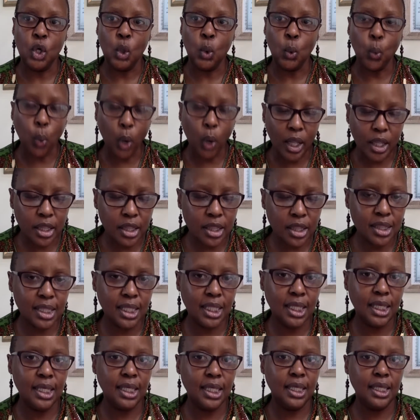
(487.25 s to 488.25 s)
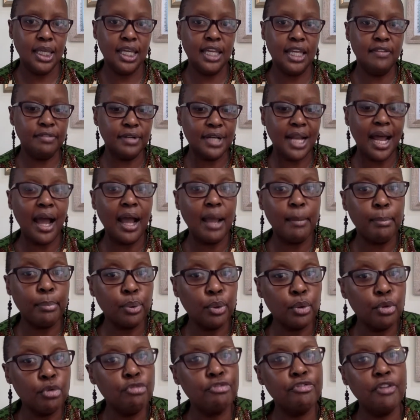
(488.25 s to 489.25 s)
wealthy, even high
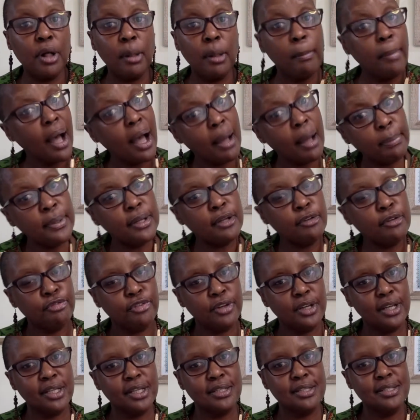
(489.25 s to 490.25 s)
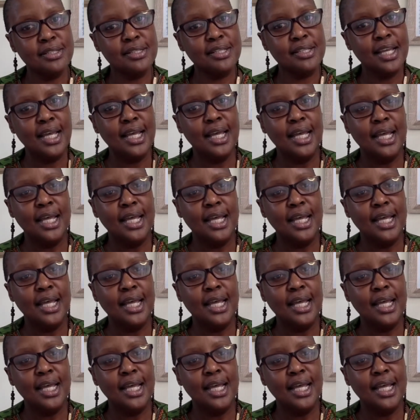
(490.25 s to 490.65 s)
profile public figures,